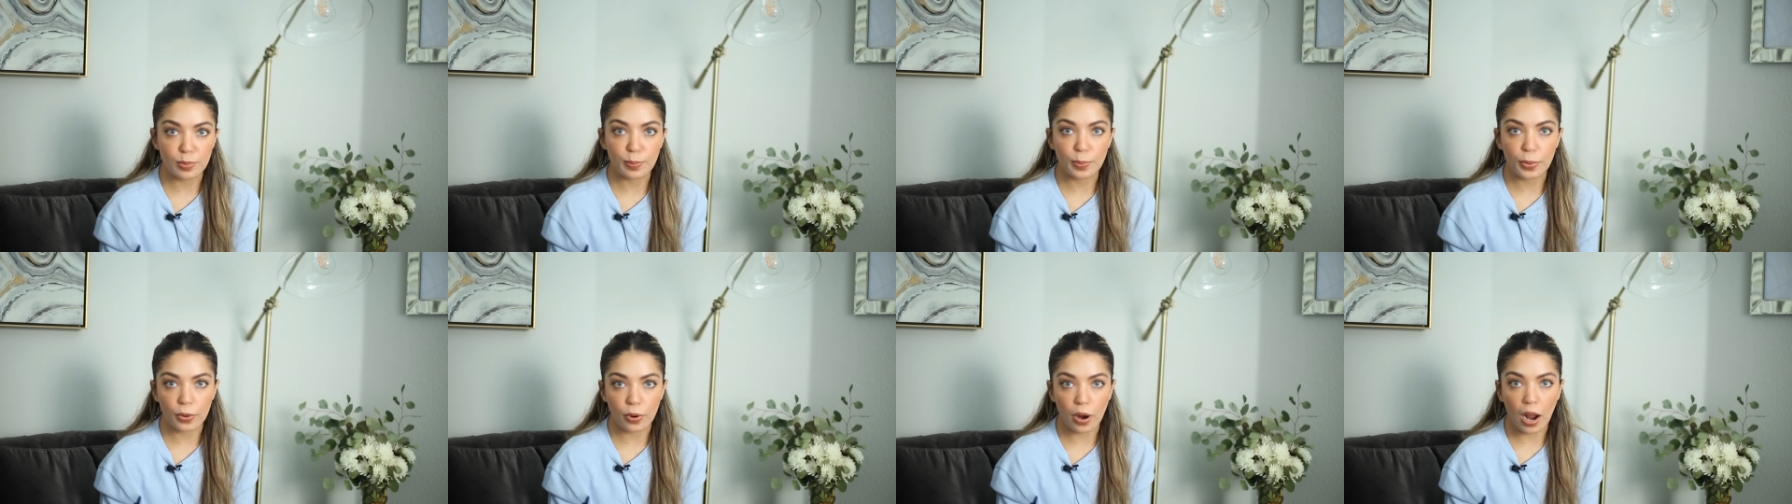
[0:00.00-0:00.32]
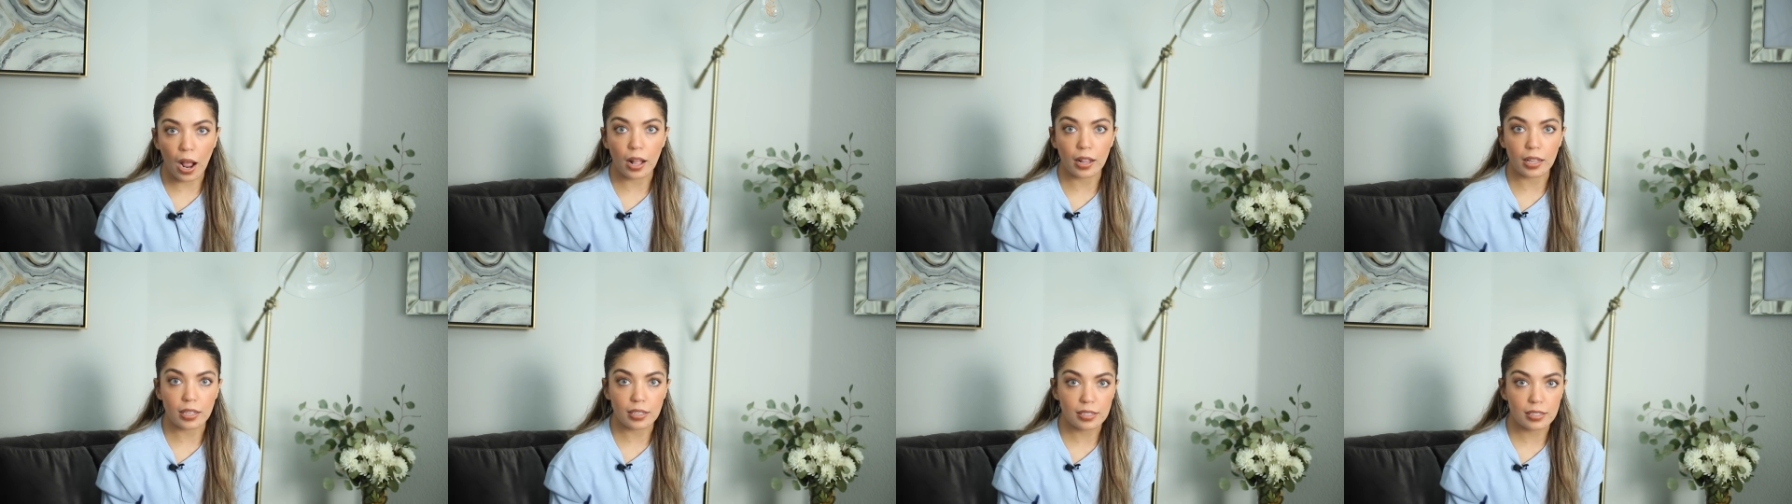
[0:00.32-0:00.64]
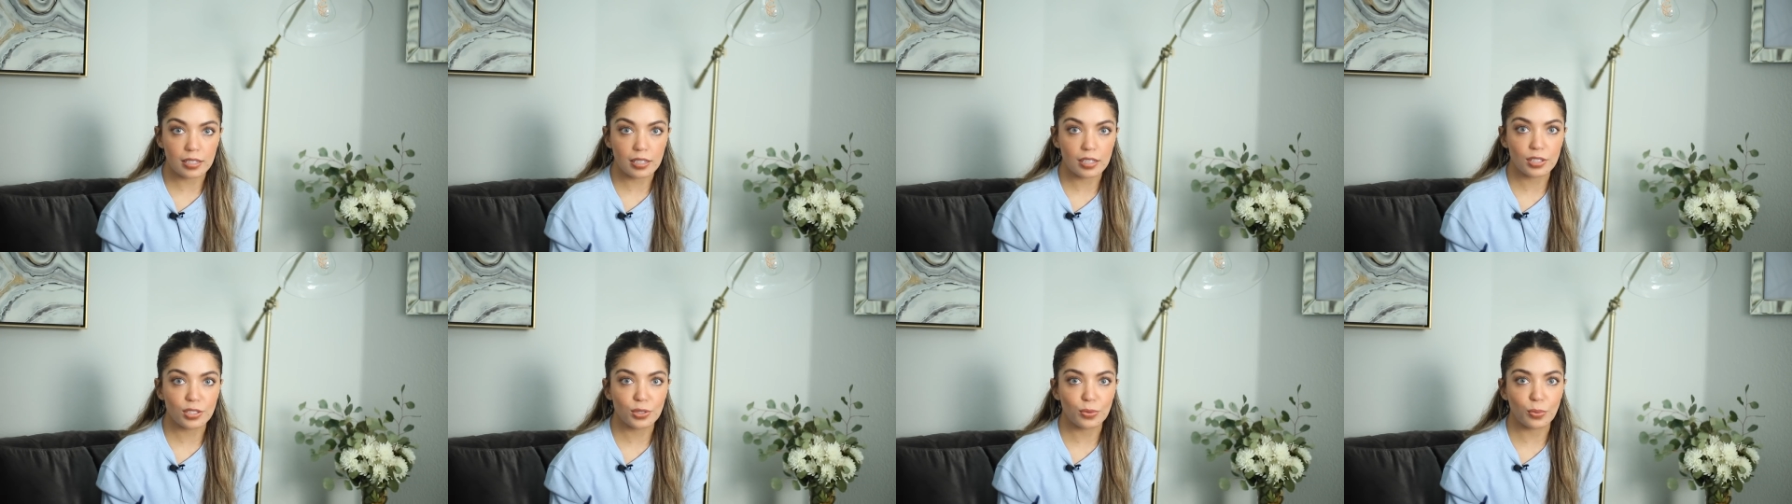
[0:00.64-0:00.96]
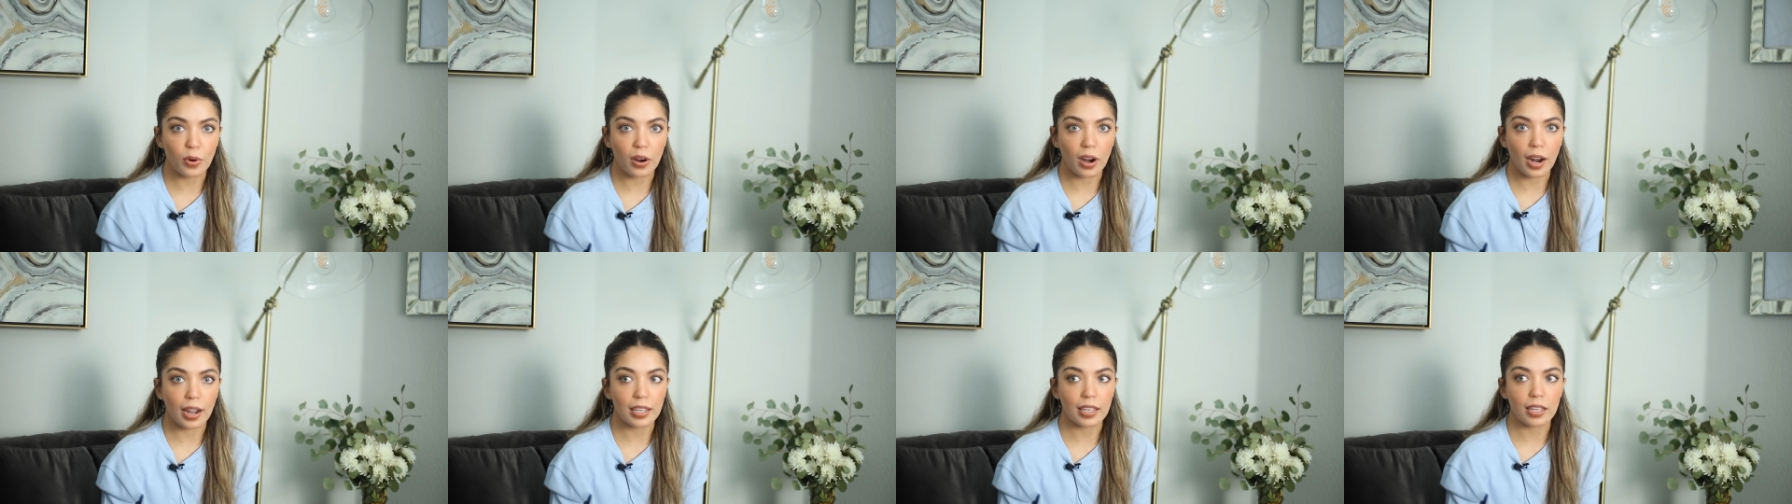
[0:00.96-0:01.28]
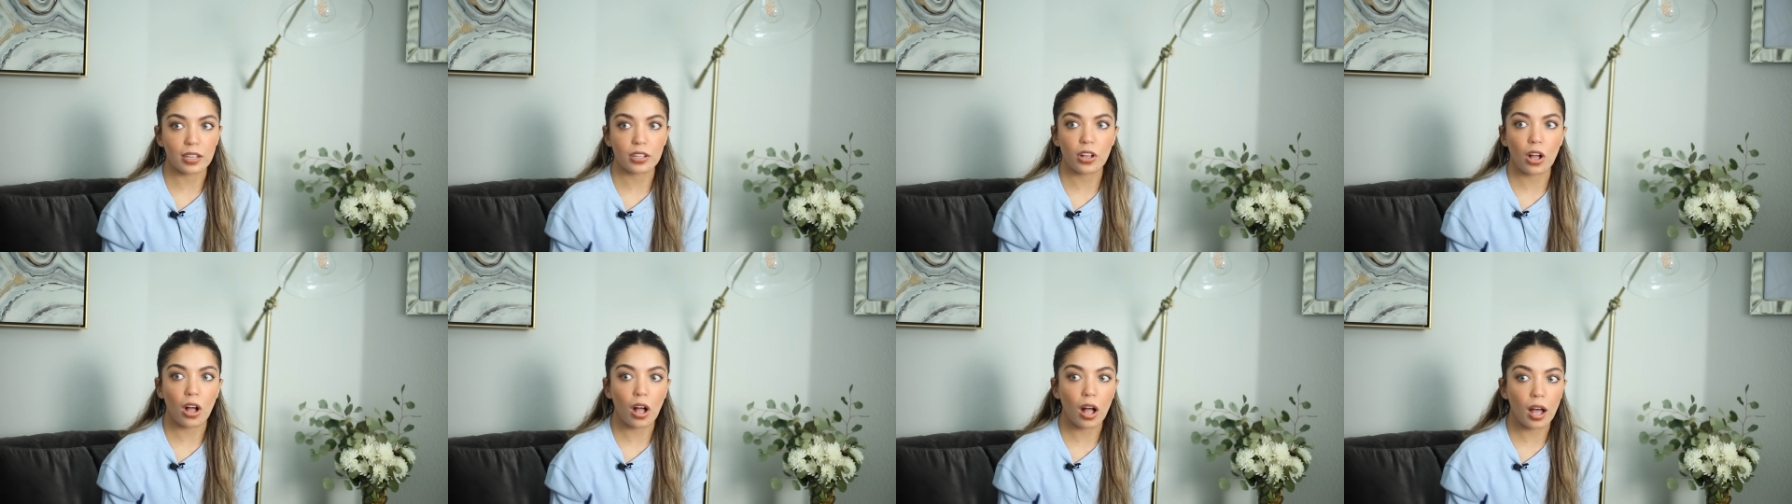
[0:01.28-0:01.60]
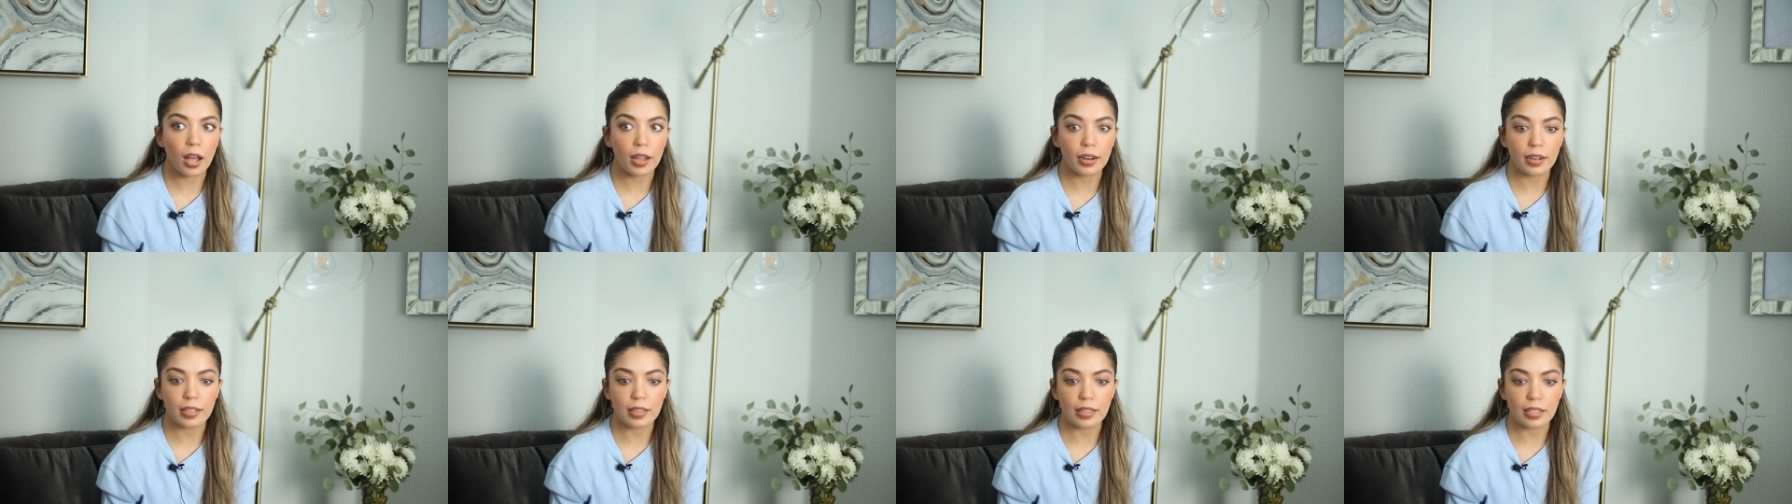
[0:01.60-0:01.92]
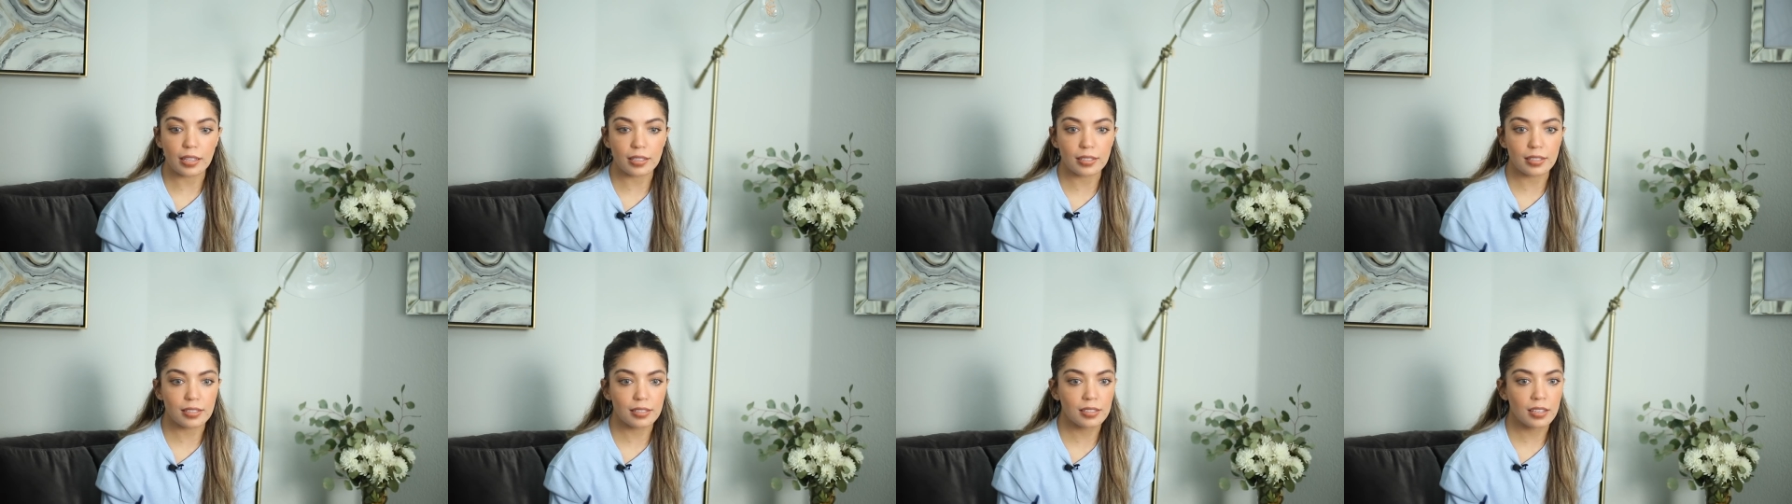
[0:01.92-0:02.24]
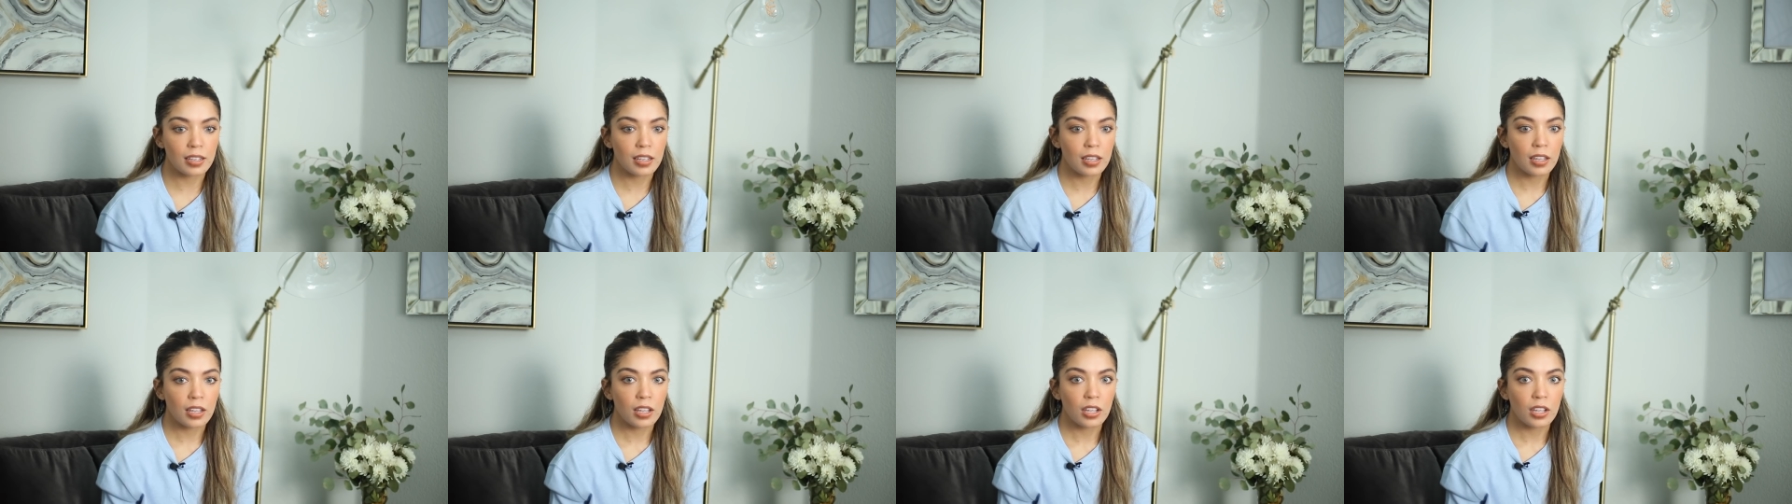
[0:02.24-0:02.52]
paralysis, where I get caught in this